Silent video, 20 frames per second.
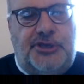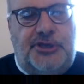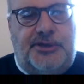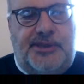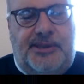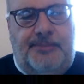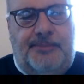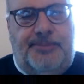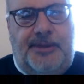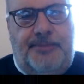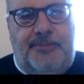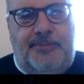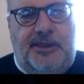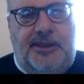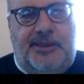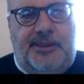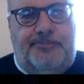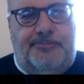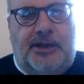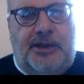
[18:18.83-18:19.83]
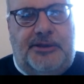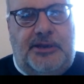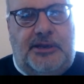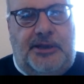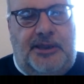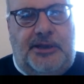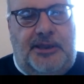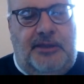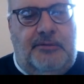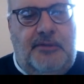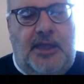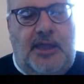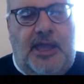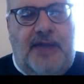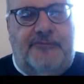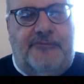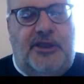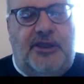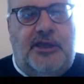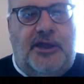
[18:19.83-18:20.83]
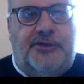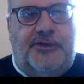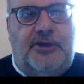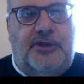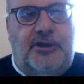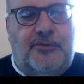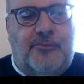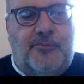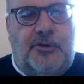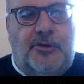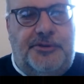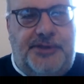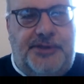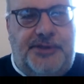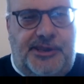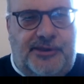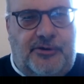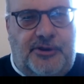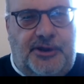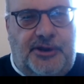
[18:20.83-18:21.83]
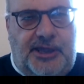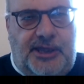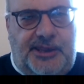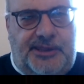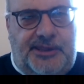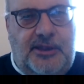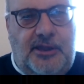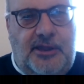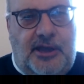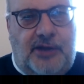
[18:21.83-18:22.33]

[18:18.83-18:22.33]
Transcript: It simply means practically every country in the world is organized